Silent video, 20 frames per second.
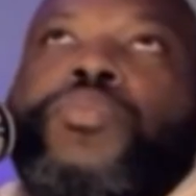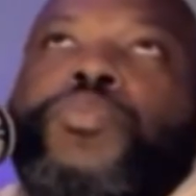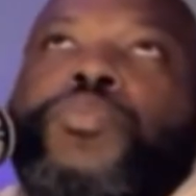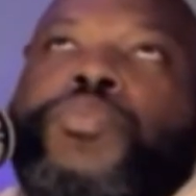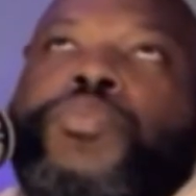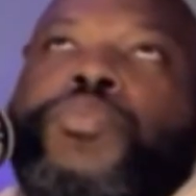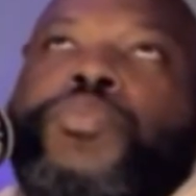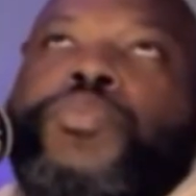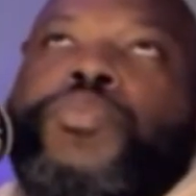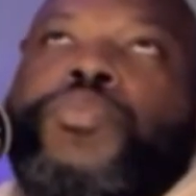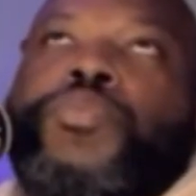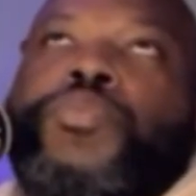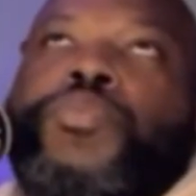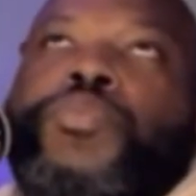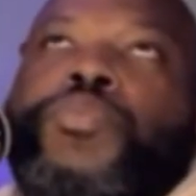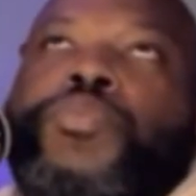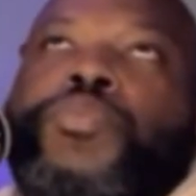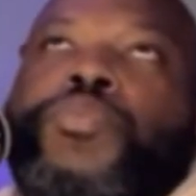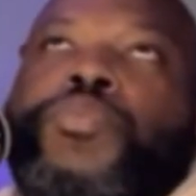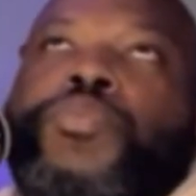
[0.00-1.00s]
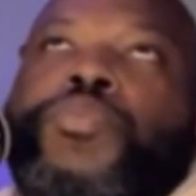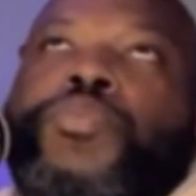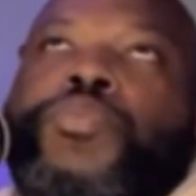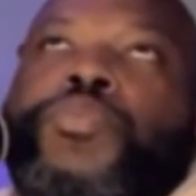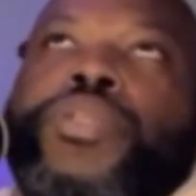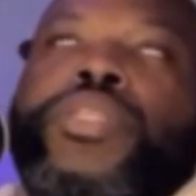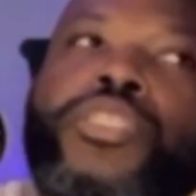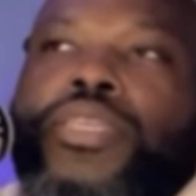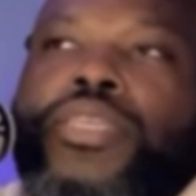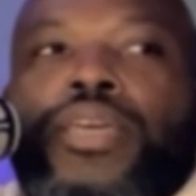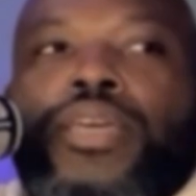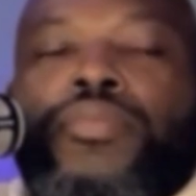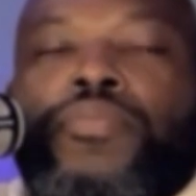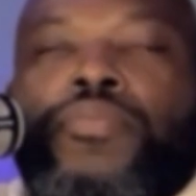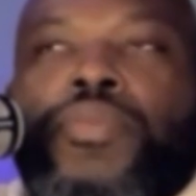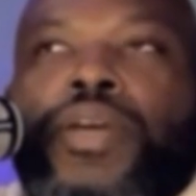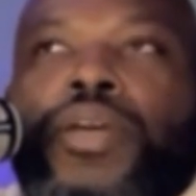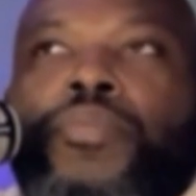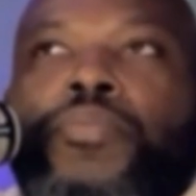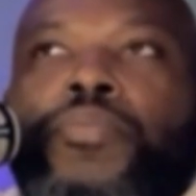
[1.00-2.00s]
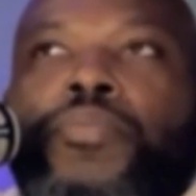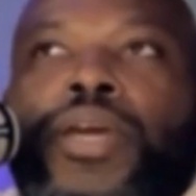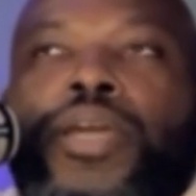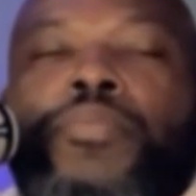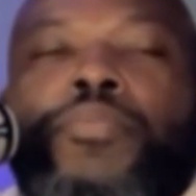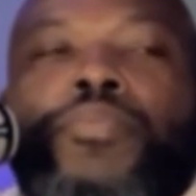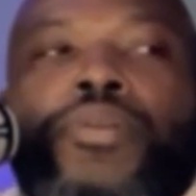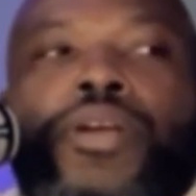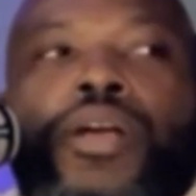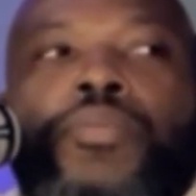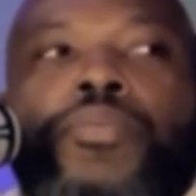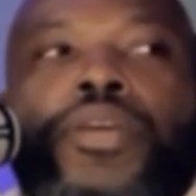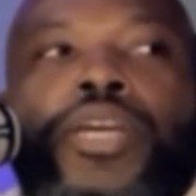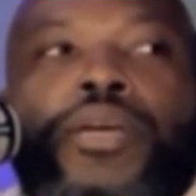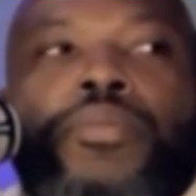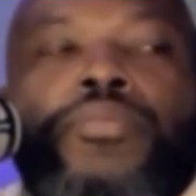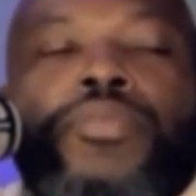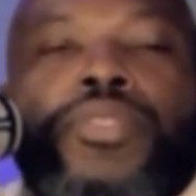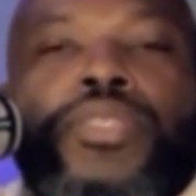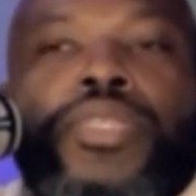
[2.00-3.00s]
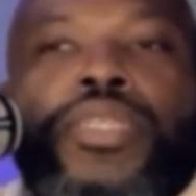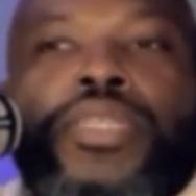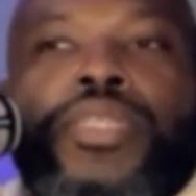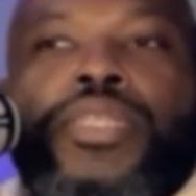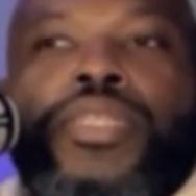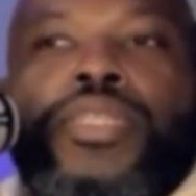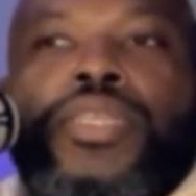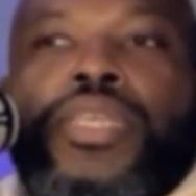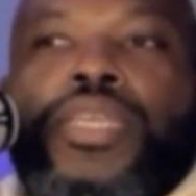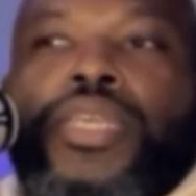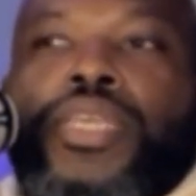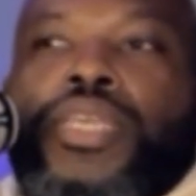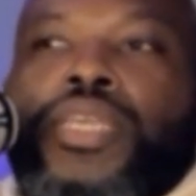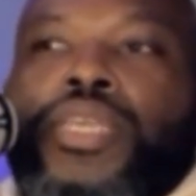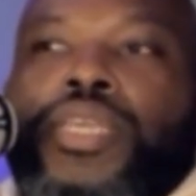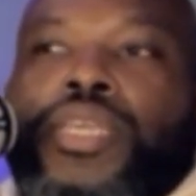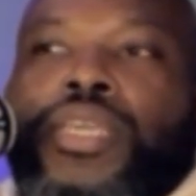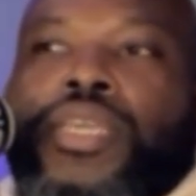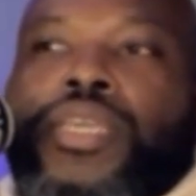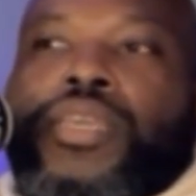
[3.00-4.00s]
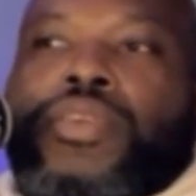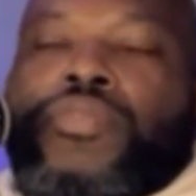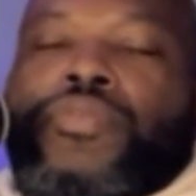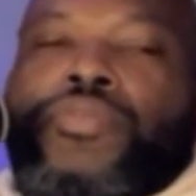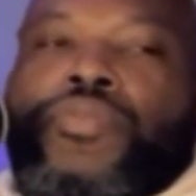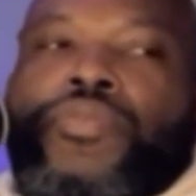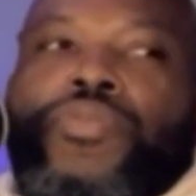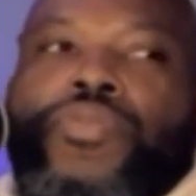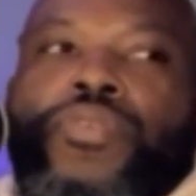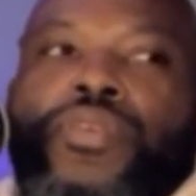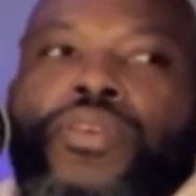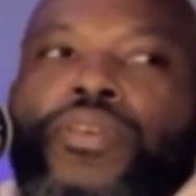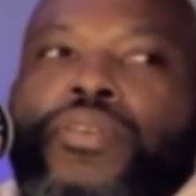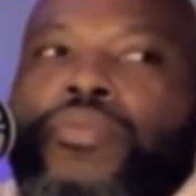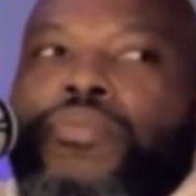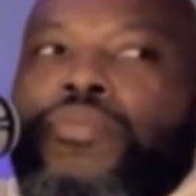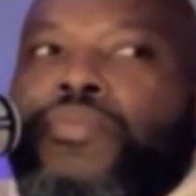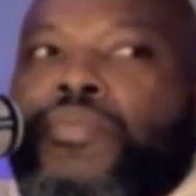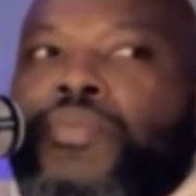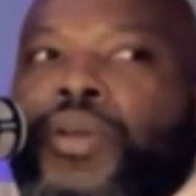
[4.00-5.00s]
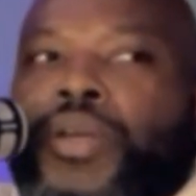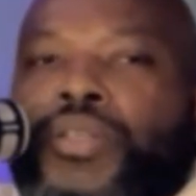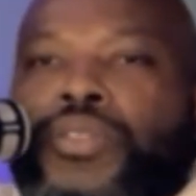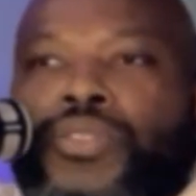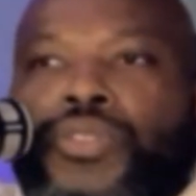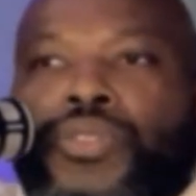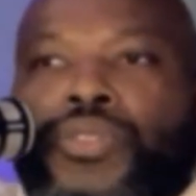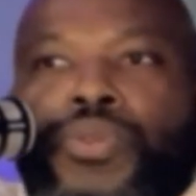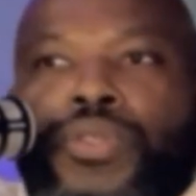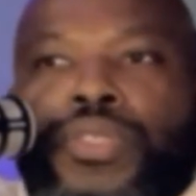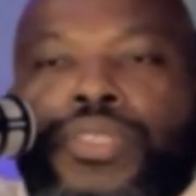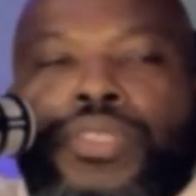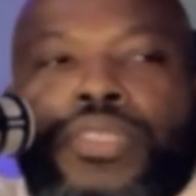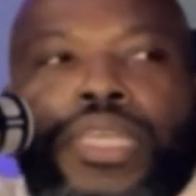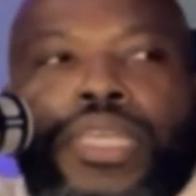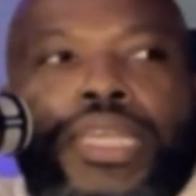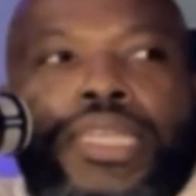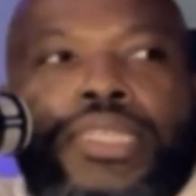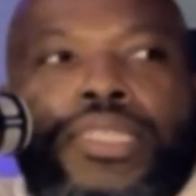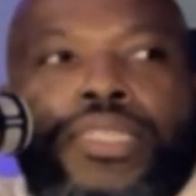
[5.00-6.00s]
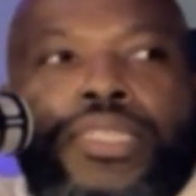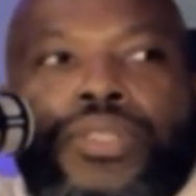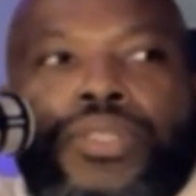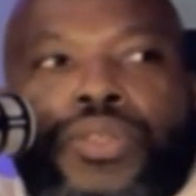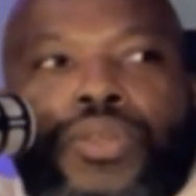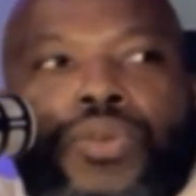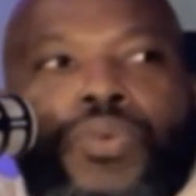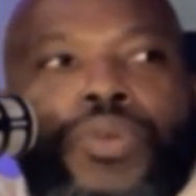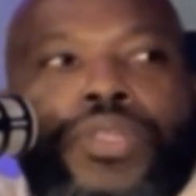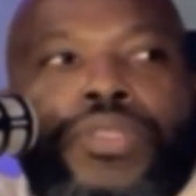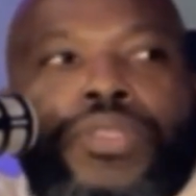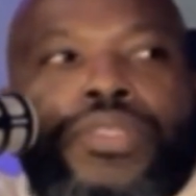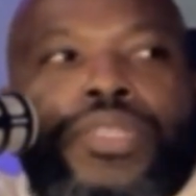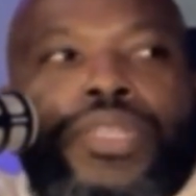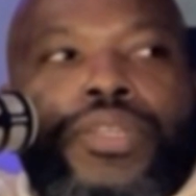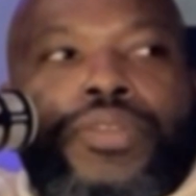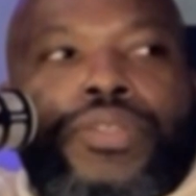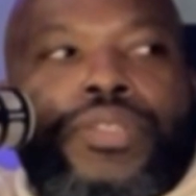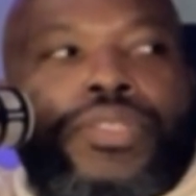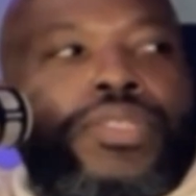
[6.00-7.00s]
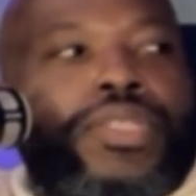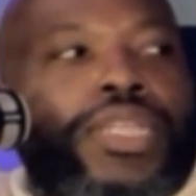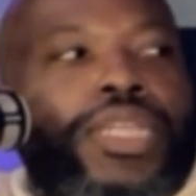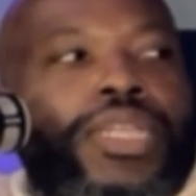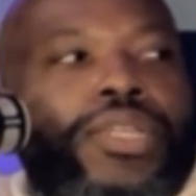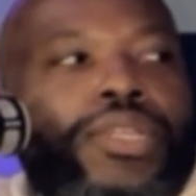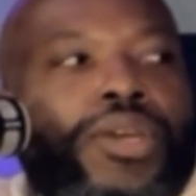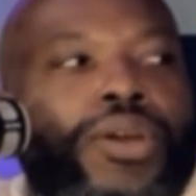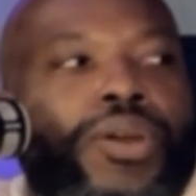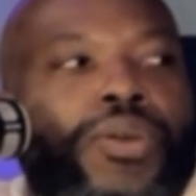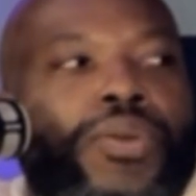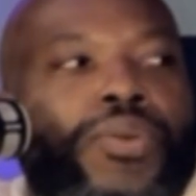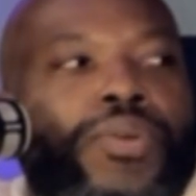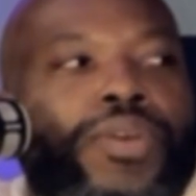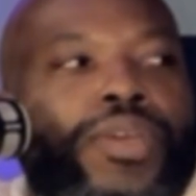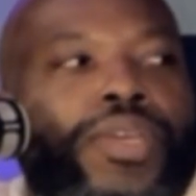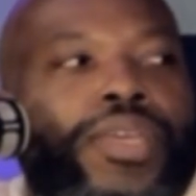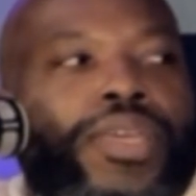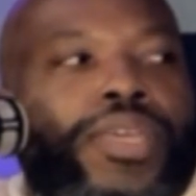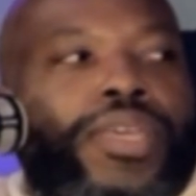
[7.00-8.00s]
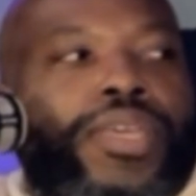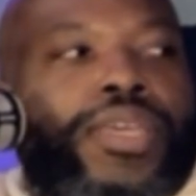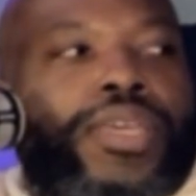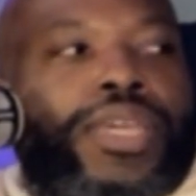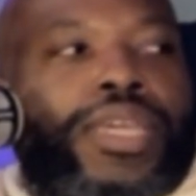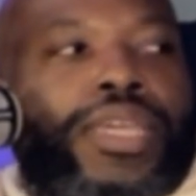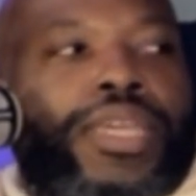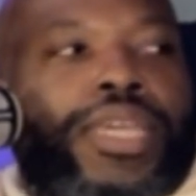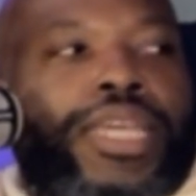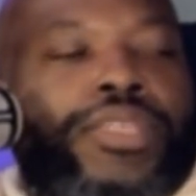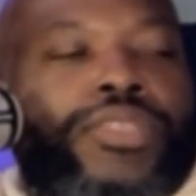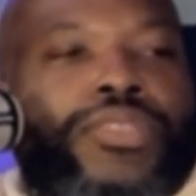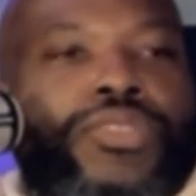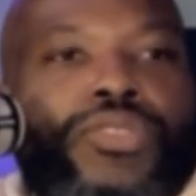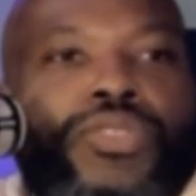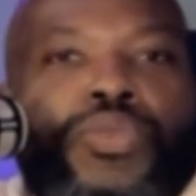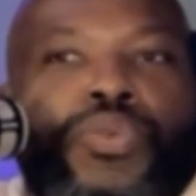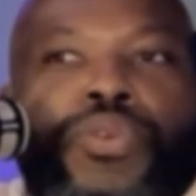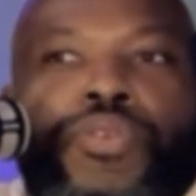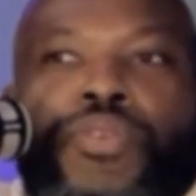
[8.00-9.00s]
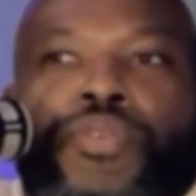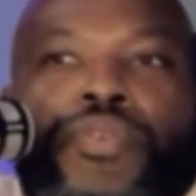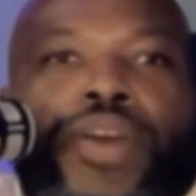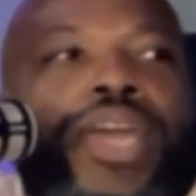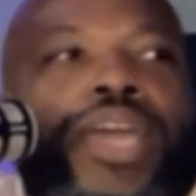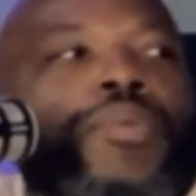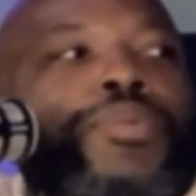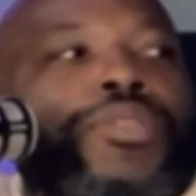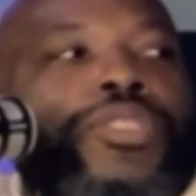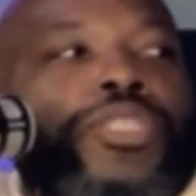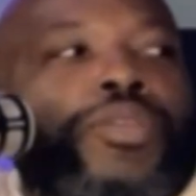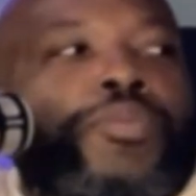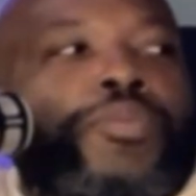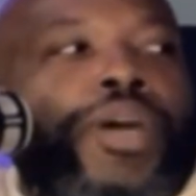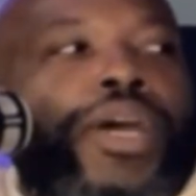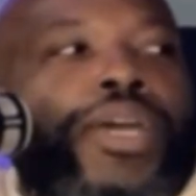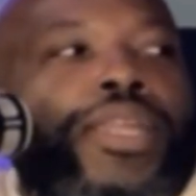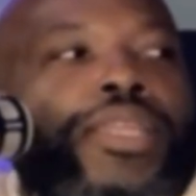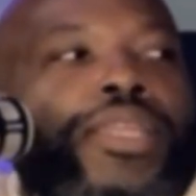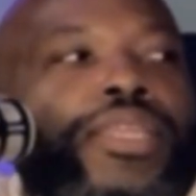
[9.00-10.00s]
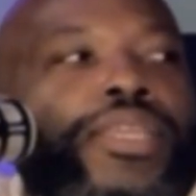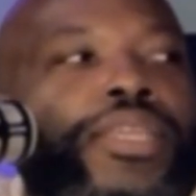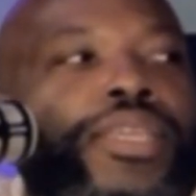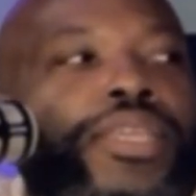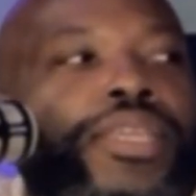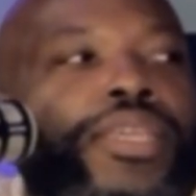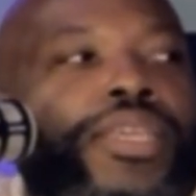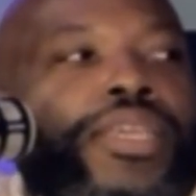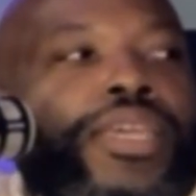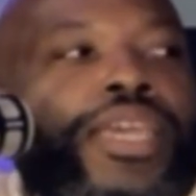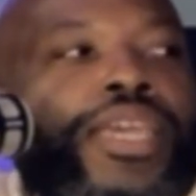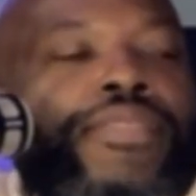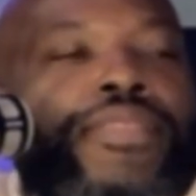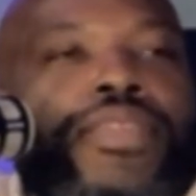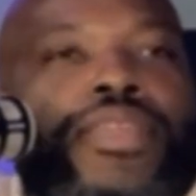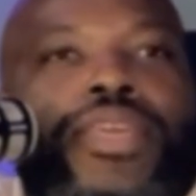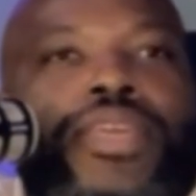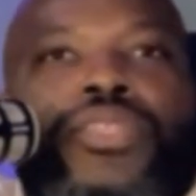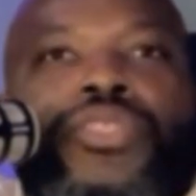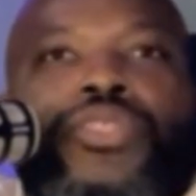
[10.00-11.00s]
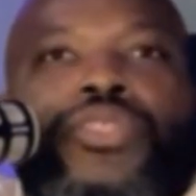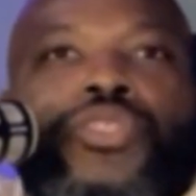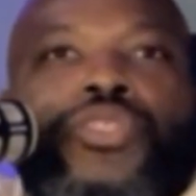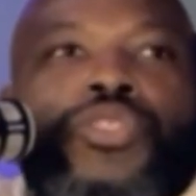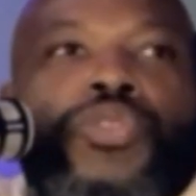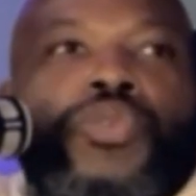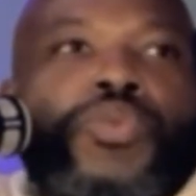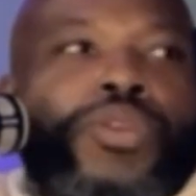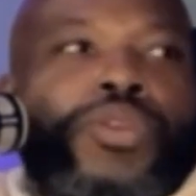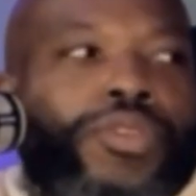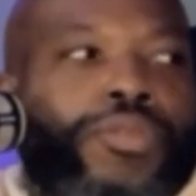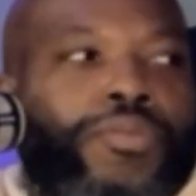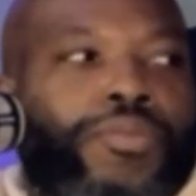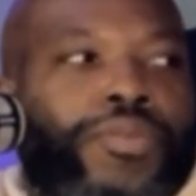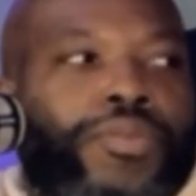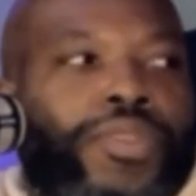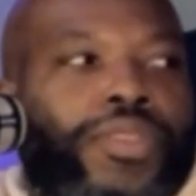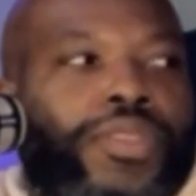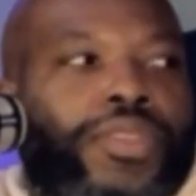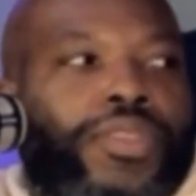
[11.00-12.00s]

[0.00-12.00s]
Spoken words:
But this is my thing with that. My problem comes in if Martin Scorsese or Quentin Tarantino gets into a fight with somebody and they sue him,